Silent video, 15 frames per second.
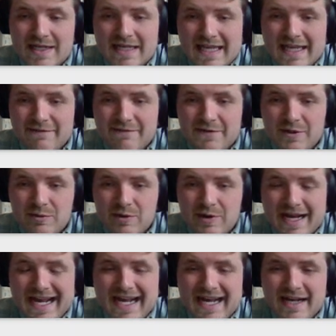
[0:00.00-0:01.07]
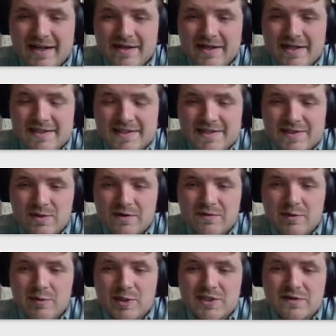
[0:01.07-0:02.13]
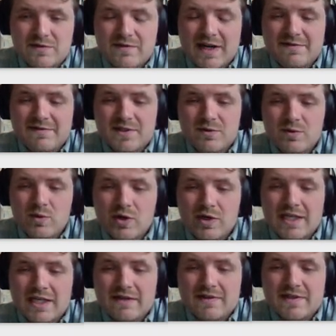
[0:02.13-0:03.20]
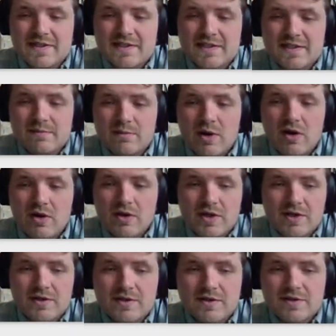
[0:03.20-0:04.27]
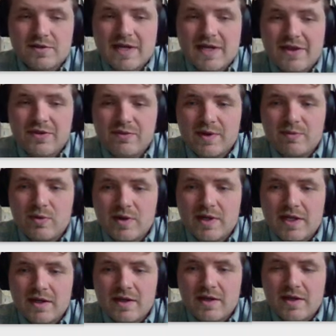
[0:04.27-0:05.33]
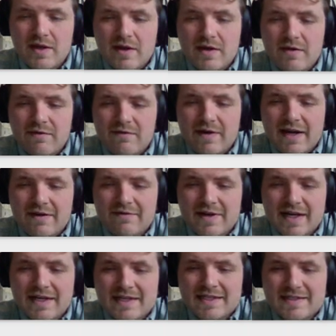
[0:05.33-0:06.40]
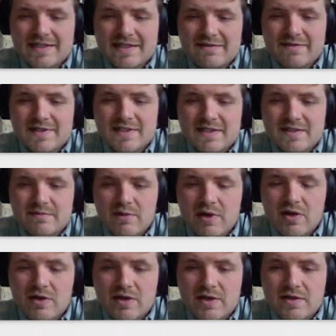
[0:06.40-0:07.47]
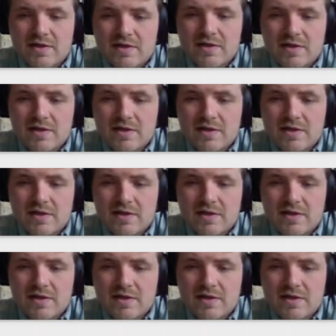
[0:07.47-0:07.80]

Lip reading: if you were at a z-score of 3.25. So we're even smaller. So that 3.59 is even smaller